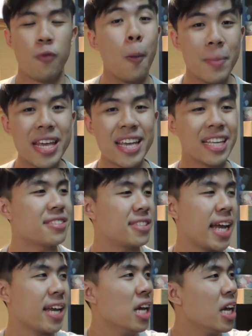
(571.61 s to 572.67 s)
For me, it's
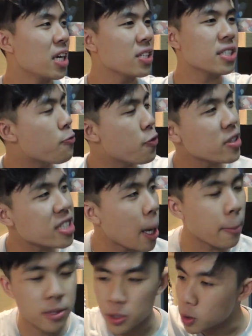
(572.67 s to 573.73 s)
like the first
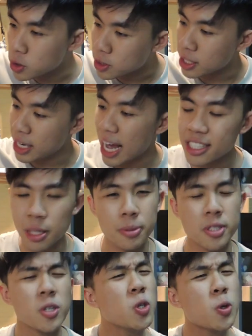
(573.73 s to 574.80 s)
episode to the last episode,